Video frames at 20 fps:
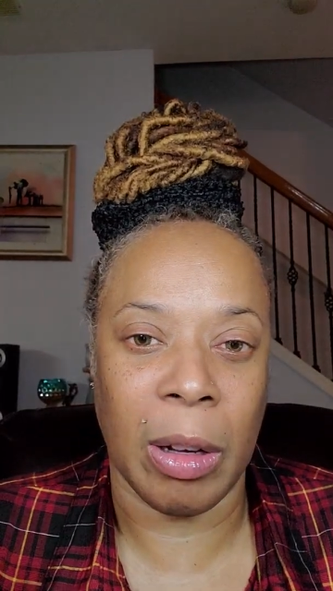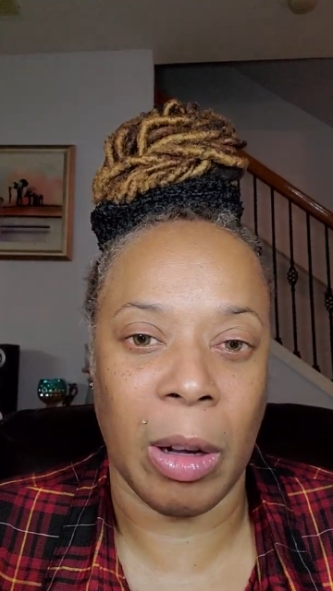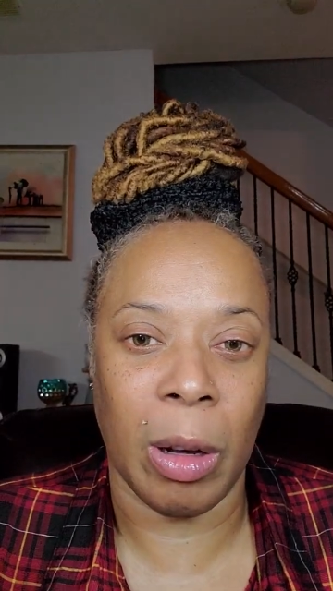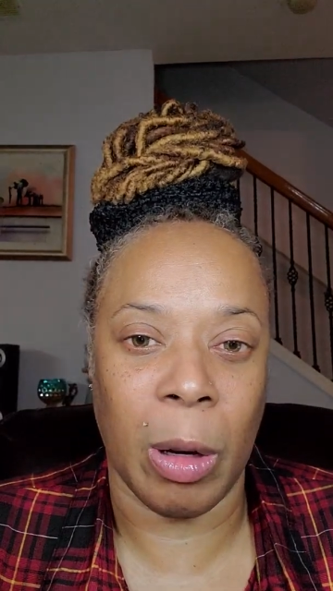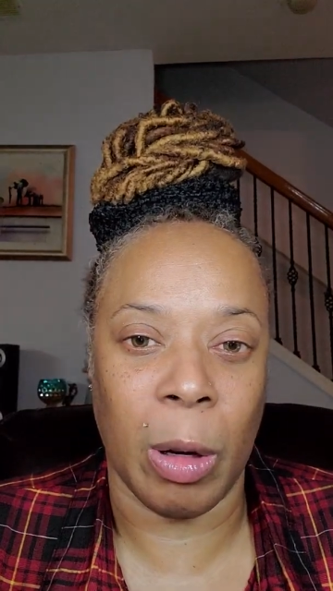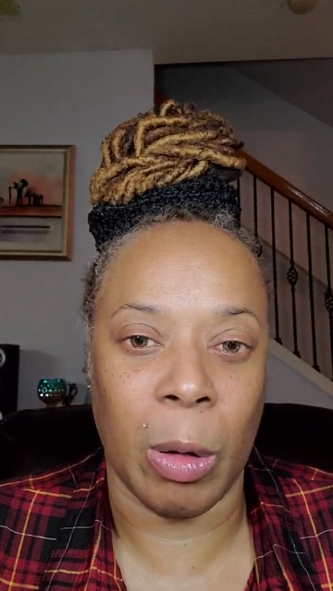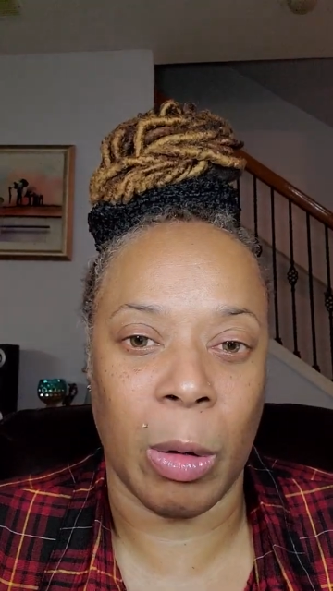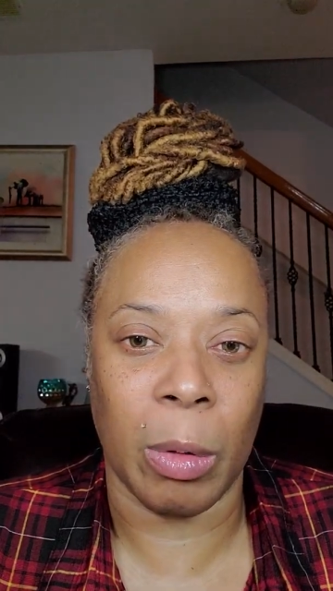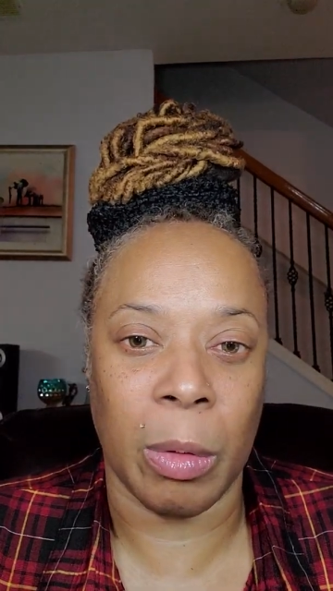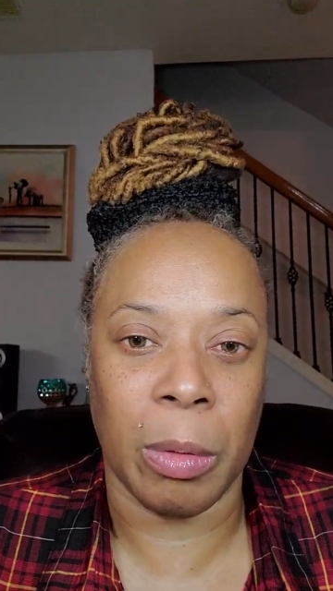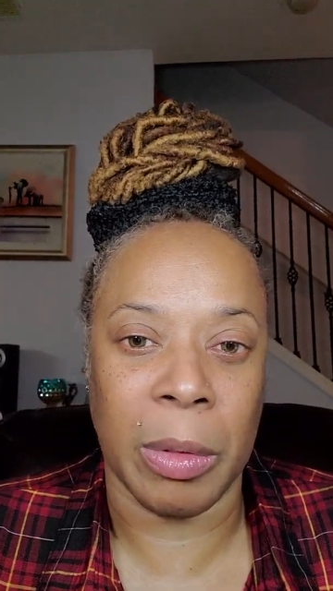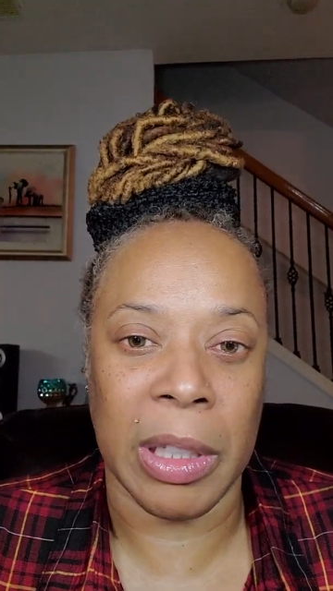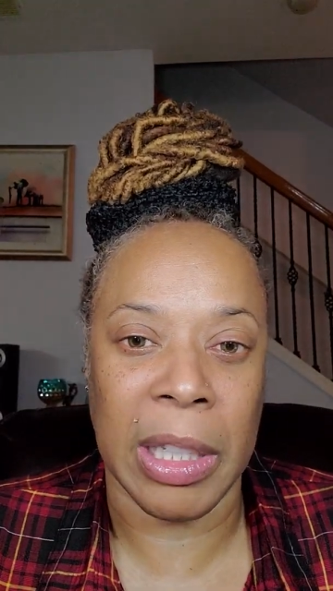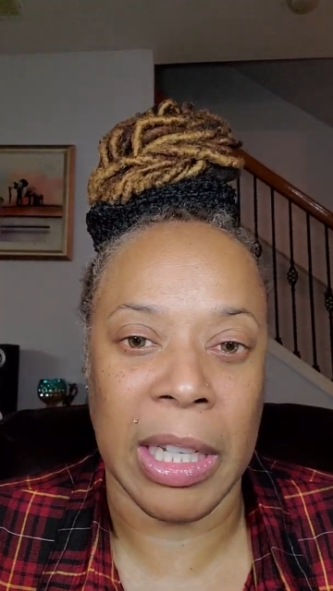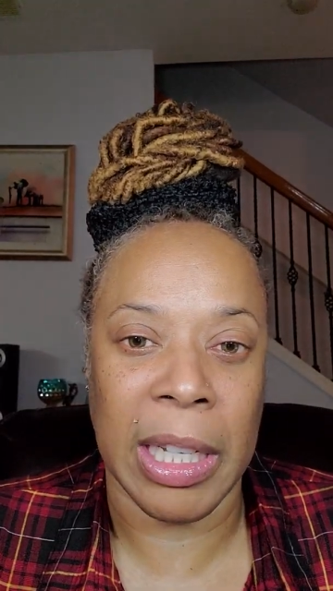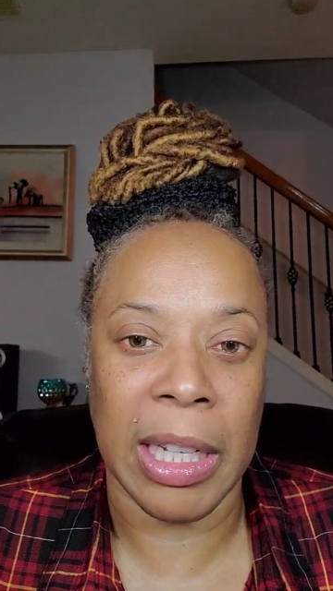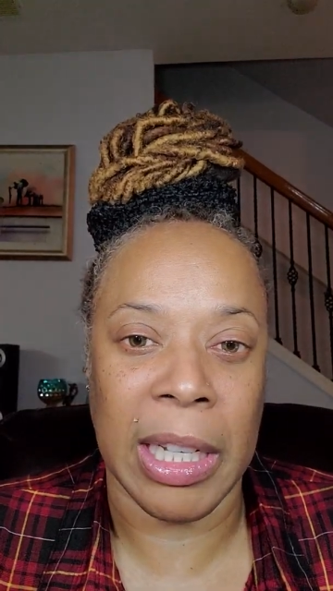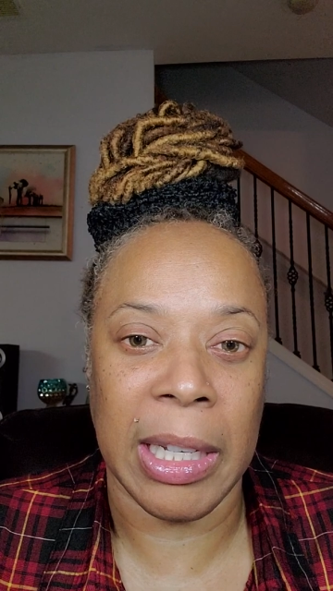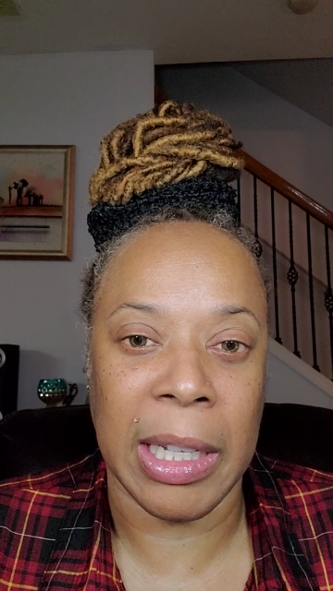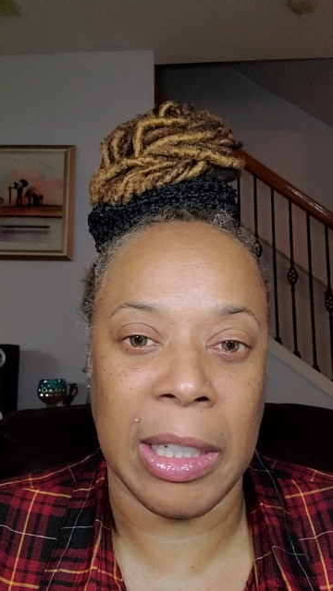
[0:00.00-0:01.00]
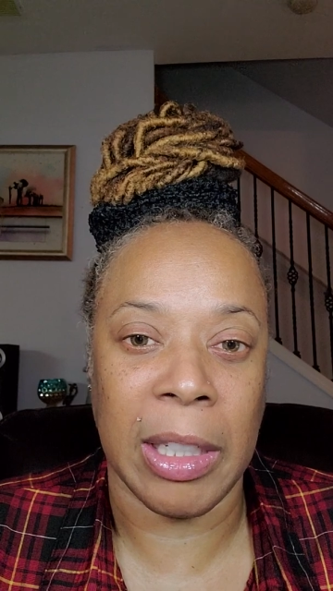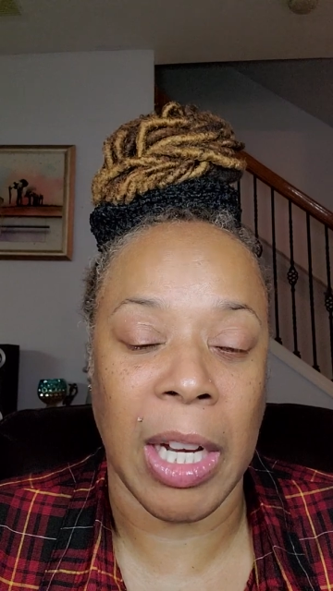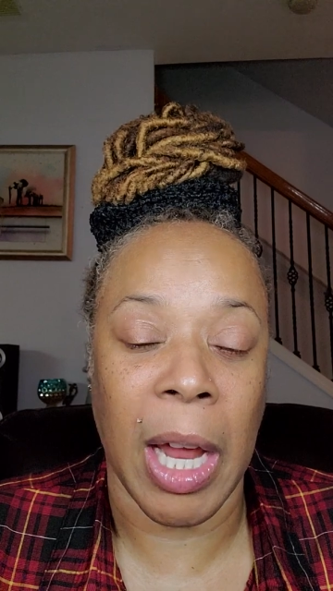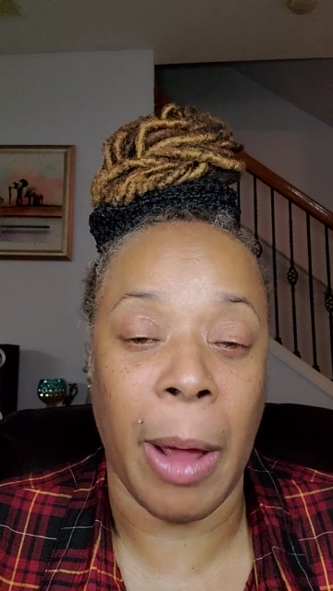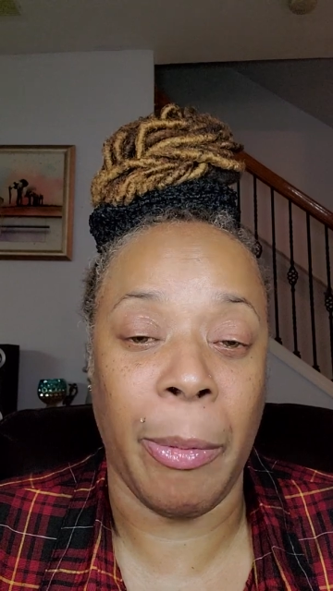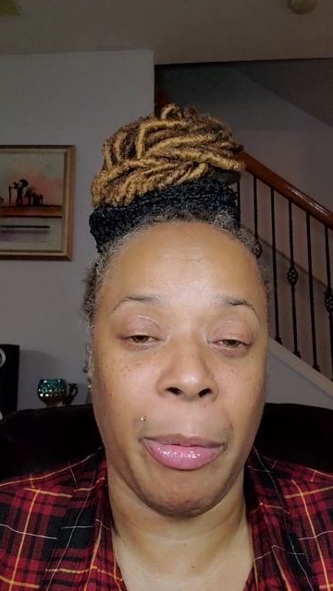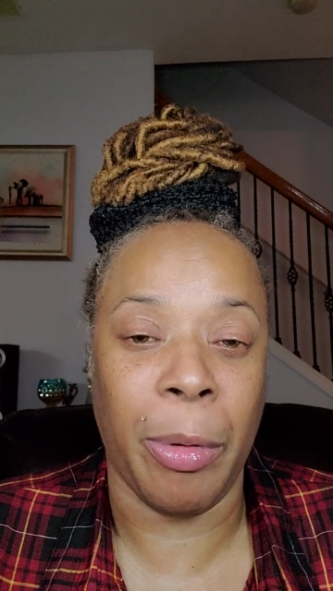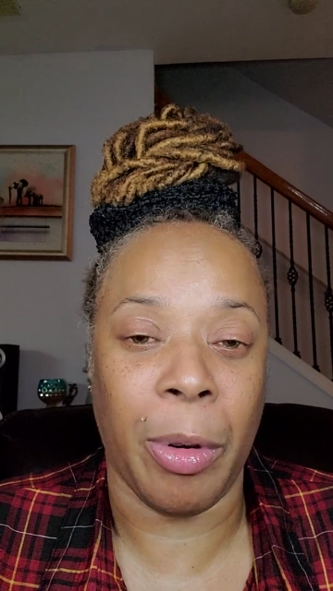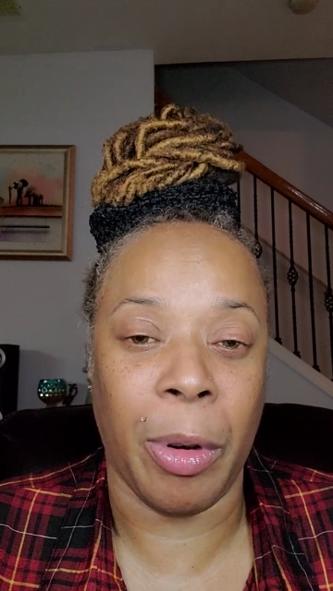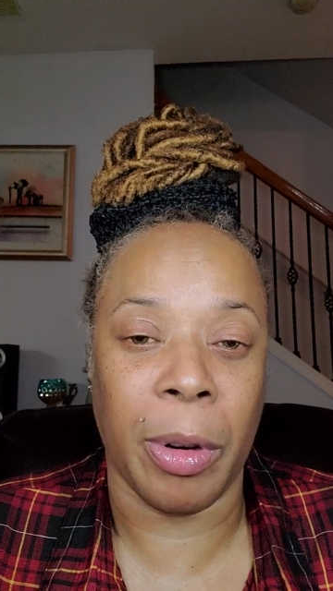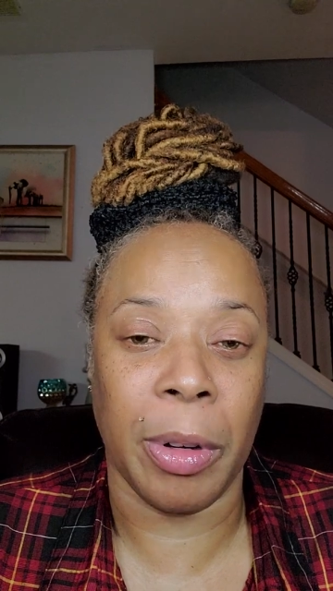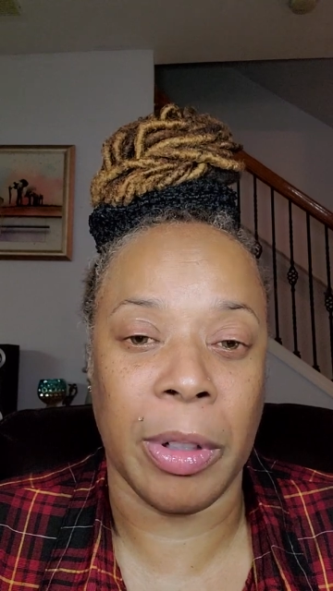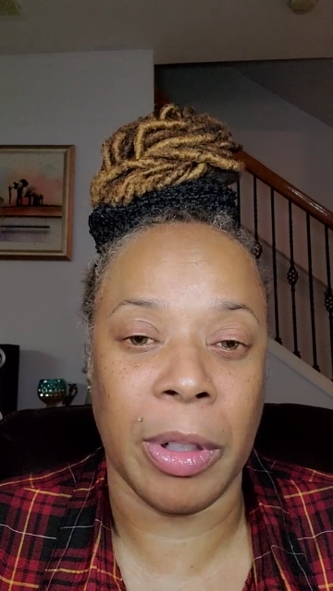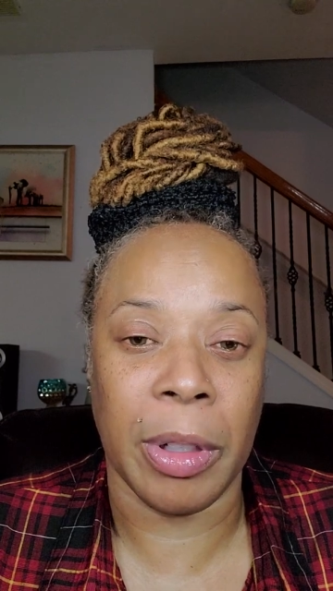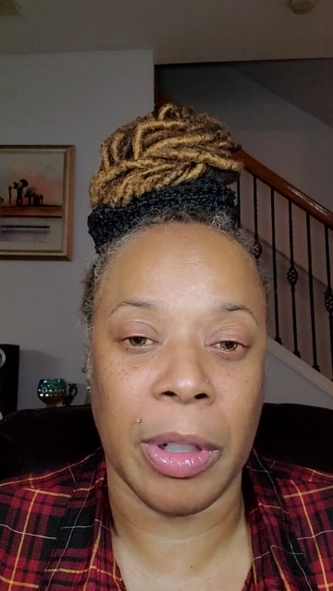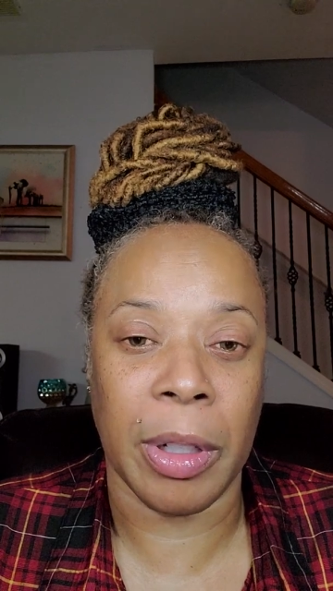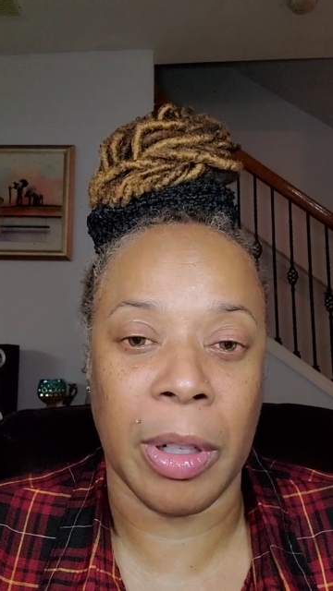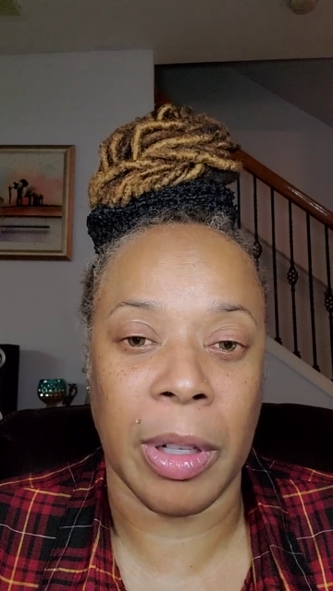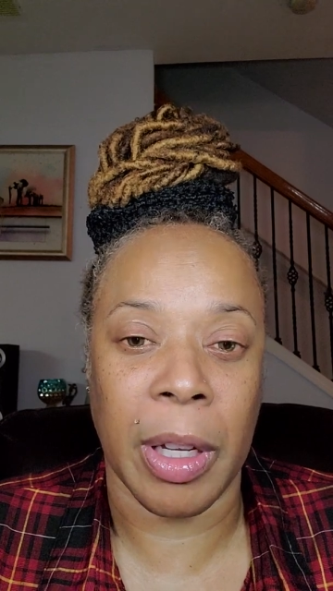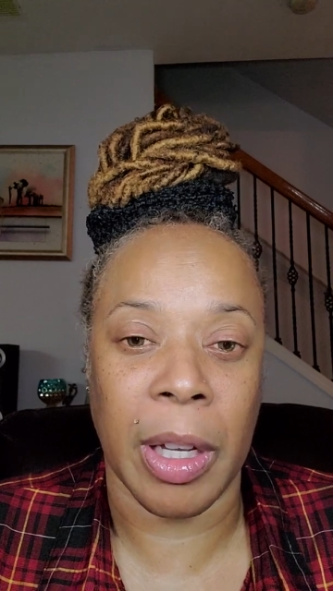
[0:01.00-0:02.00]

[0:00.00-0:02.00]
on the Tom Ford